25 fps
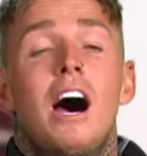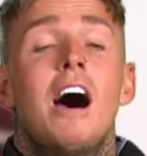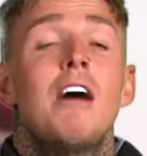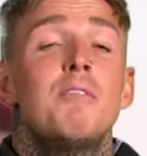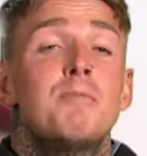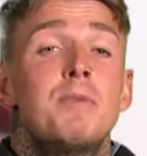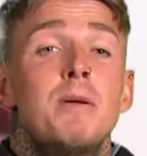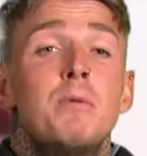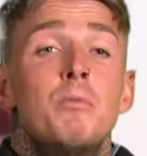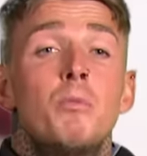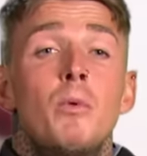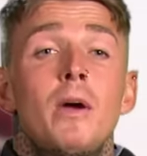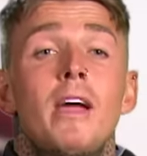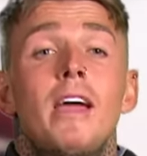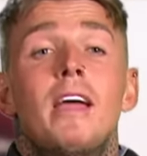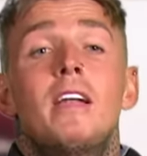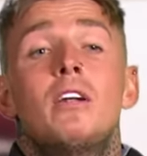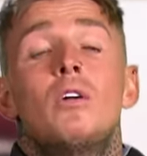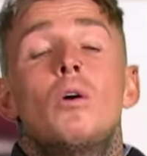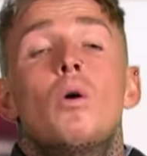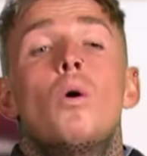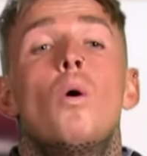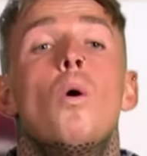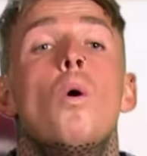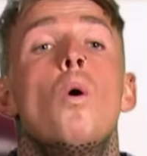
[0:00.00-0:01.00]
I've been
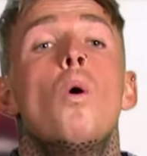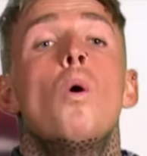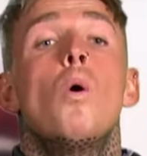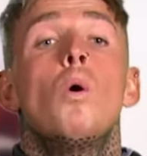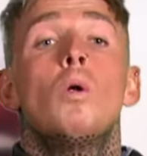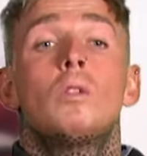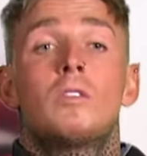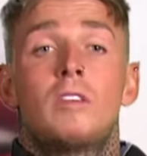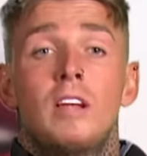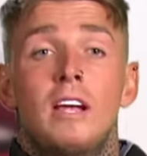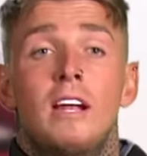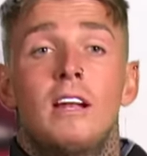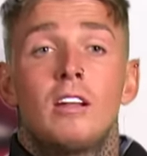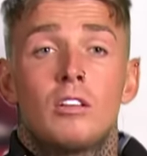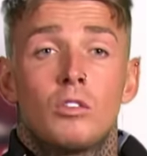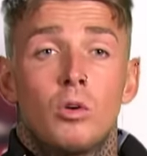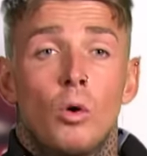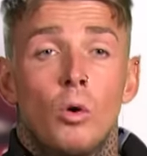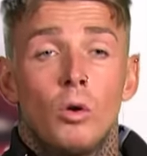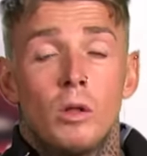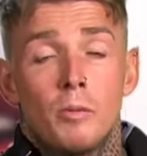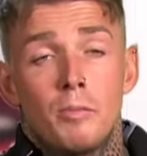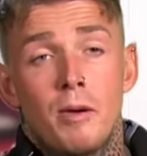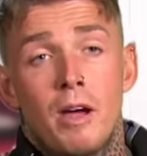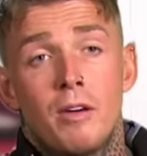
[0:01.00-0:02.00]
waiting all day to
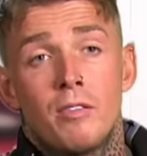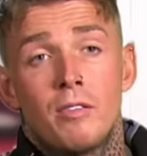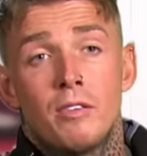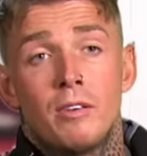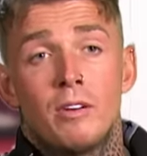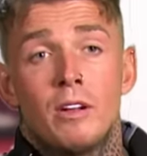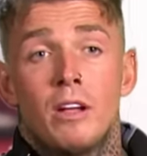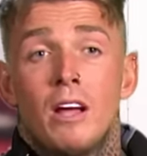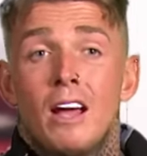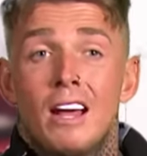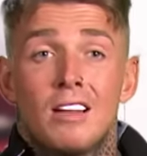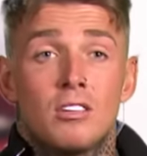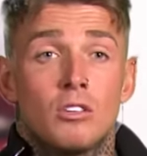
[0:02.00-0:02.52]
talk to Bethan.